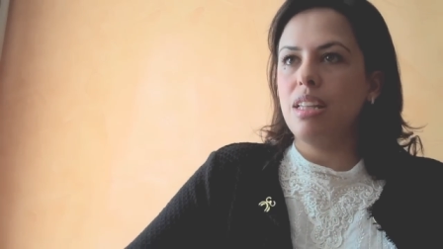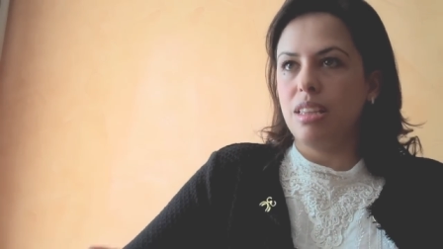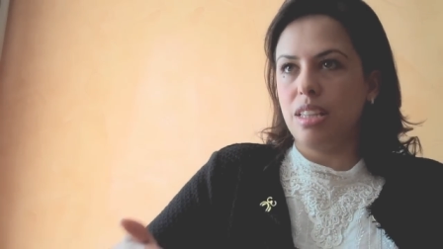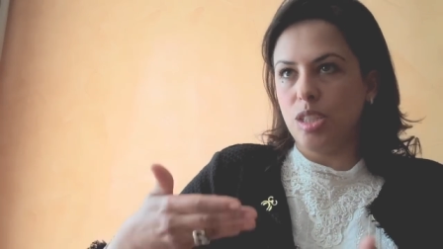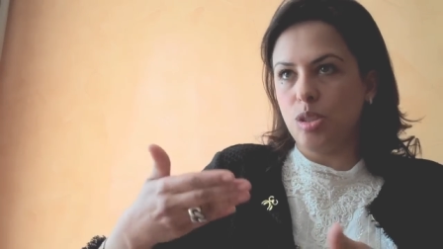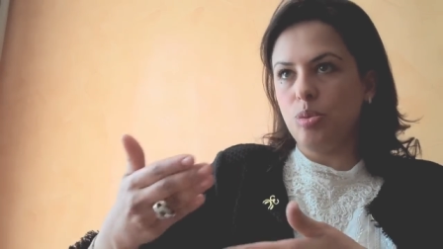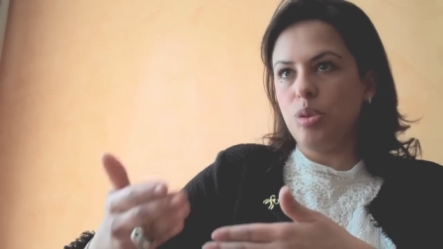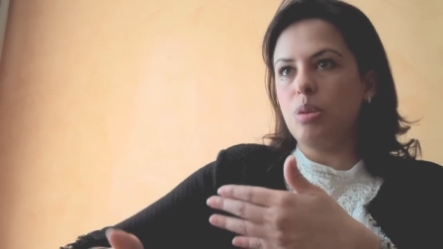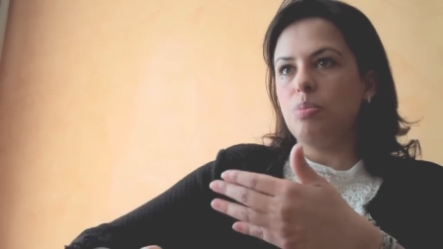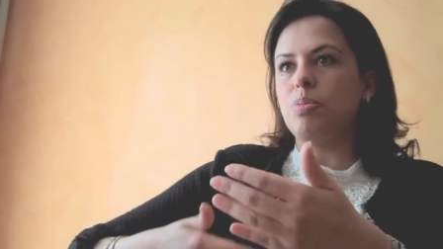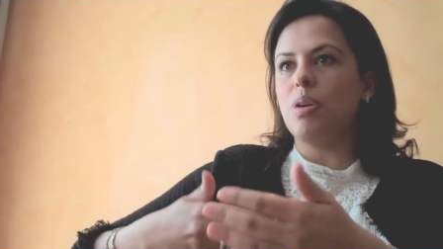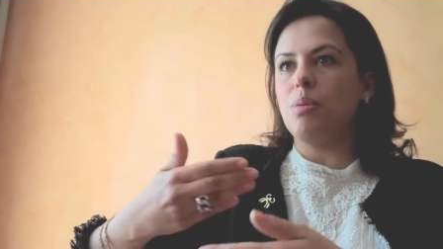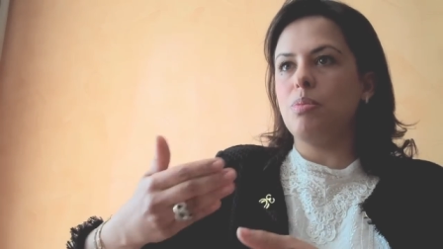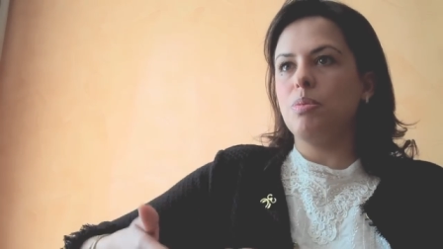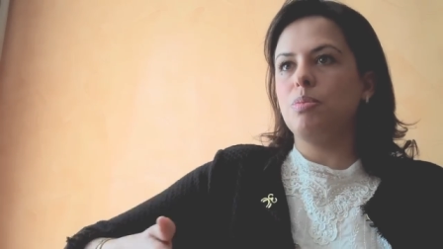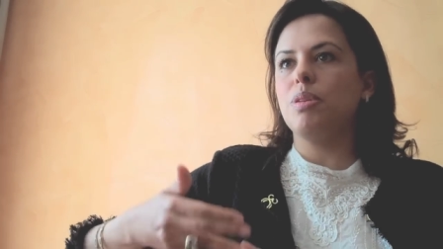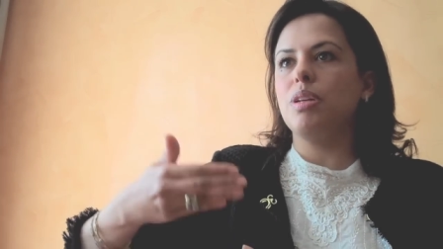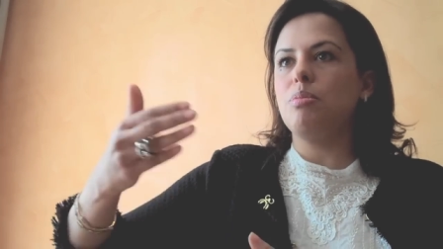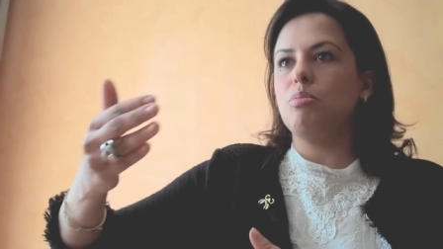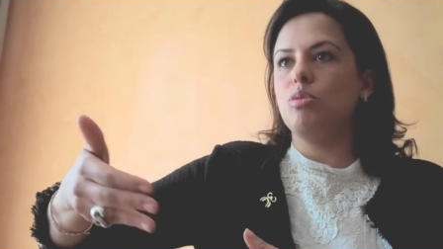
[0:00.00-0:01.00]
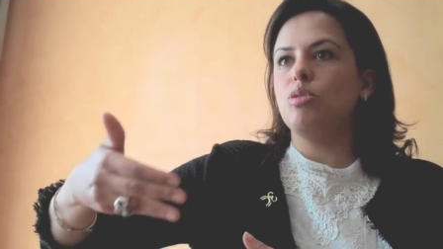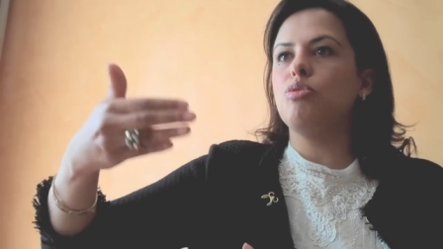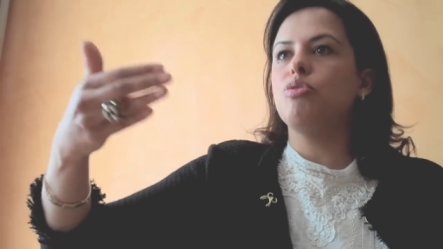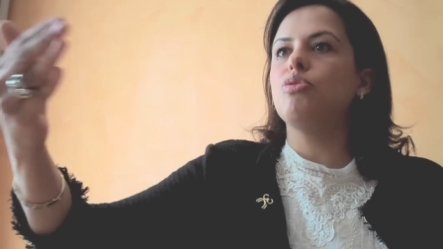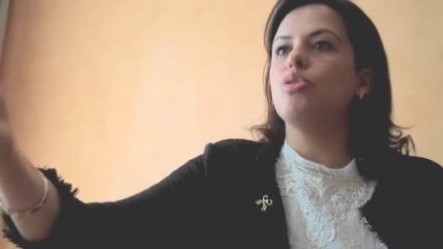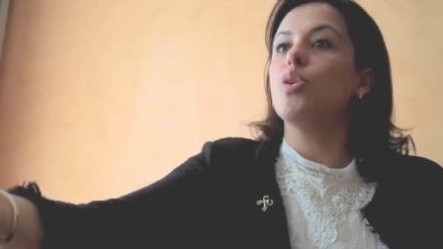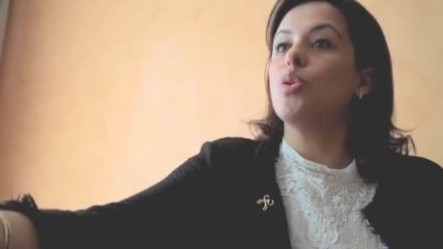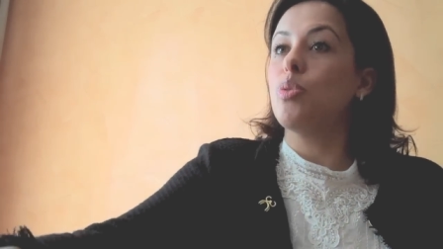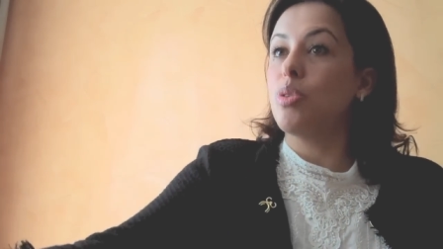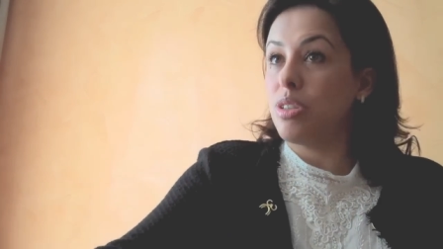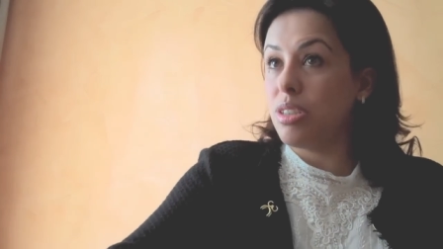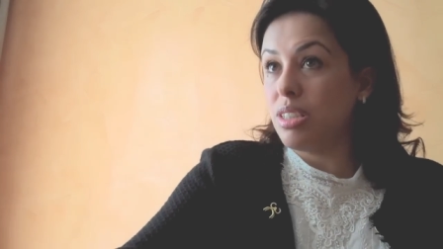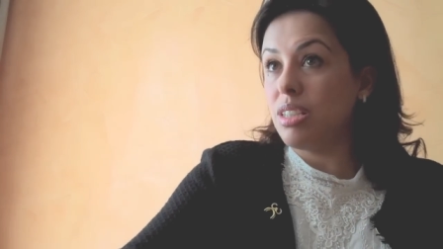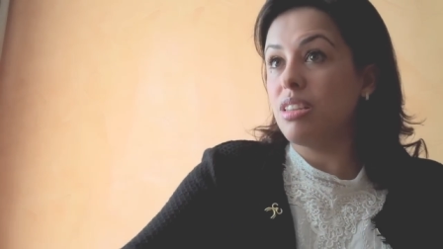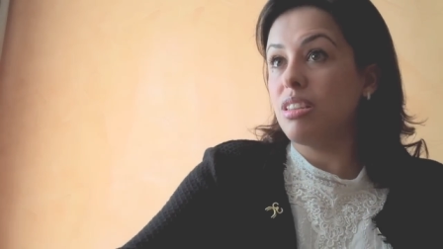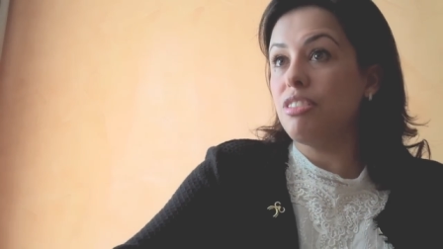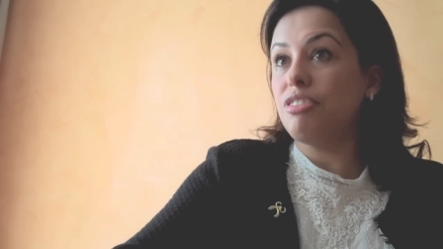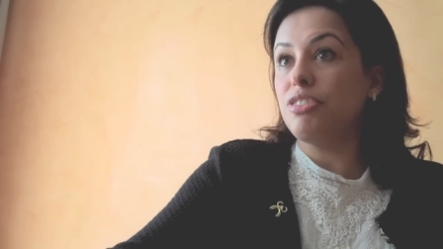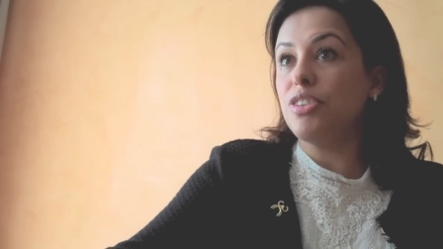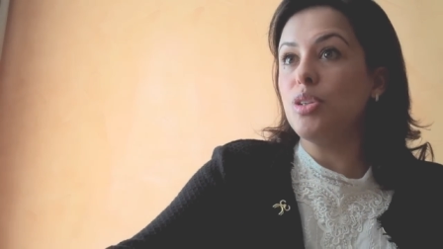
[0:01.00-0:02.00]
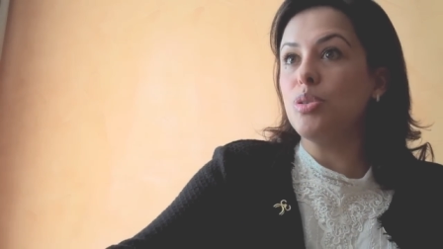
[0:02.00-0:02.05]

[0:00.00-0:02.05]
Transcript: that will probably move forward in the